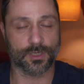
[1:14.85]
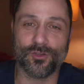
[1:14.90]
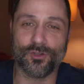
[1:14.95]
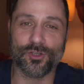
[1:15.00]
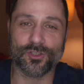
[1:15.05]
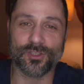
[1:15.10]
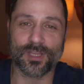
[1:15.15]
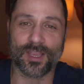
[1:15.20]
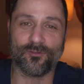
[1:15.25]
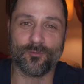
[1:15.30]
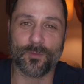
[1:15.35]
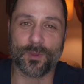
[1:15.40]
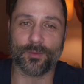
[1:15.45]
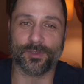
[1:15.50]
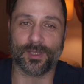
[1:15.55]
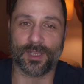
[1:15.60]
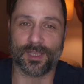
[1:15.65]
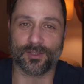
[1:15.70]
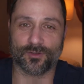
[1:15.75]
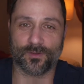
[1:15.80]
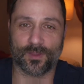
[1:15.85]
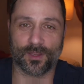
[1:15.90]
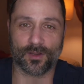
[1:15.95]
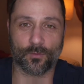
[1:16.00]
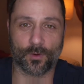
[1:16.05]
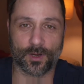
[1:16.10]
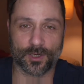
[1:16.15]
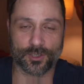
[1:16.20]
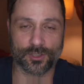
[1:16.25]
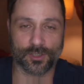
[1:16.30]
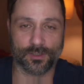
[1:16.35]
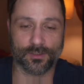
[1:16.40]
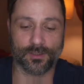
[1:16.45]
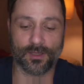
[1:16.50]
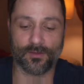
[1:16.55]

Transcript: You just have to be able to answer that question.